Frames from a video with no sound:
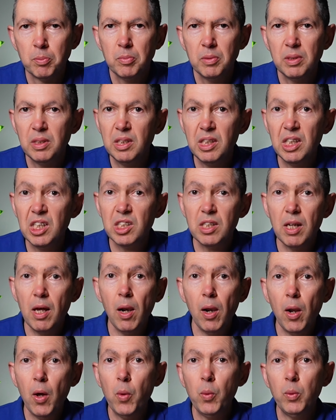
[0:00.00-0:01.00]
This
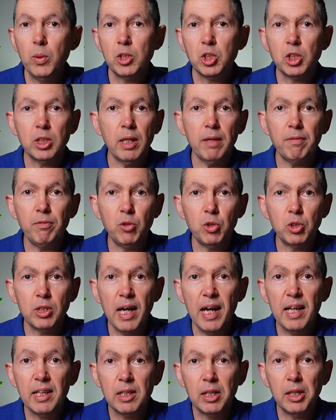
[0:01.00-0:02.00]
alone saved us
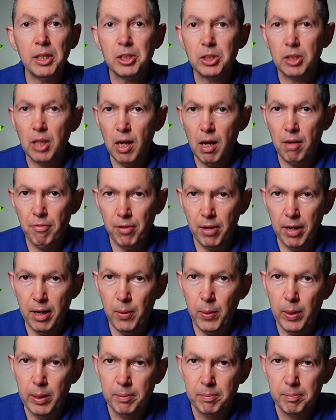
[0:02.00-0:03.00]
at least half an
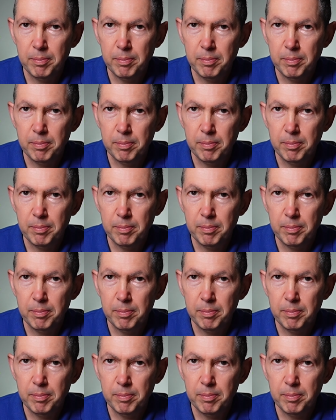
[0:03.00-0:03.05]
hour.